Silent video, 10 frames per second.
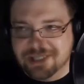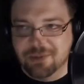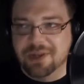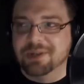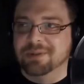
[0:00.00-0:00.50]
the
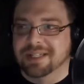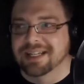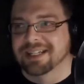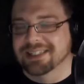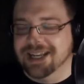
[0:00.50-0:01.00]
one who was going
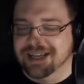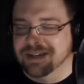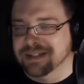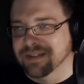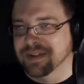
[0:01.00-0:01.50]
to get us out of
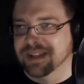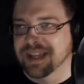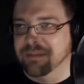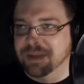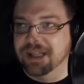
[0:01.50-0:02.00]
here, stuff like
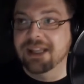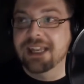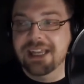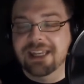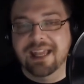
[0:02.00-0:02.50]
that. But
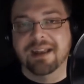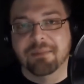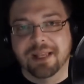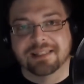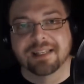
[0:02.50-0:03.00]
he then
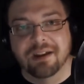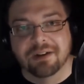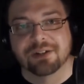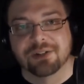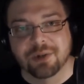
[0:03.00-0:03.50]
makes the
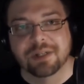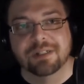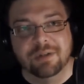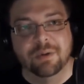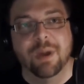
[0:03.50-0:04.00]
character choice
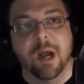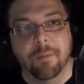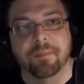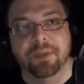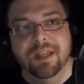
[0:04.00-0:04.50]
to
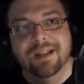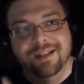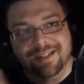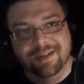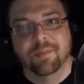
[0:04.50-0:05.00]
help
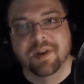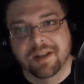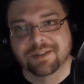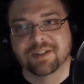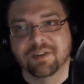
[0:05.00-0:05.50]
someone
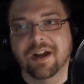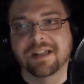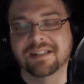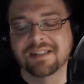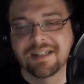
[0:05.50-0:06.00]
else
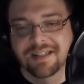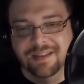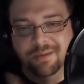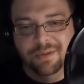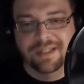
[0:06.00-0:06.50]
across
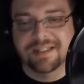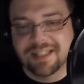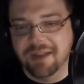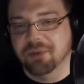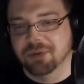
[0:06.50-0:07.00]
through the
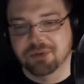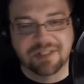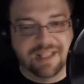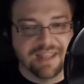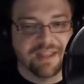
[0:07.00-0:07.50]
escape, which was
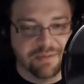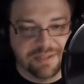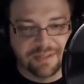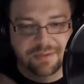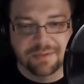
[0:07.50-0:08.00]
I thought
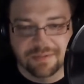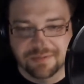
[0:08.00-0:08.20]
was a cool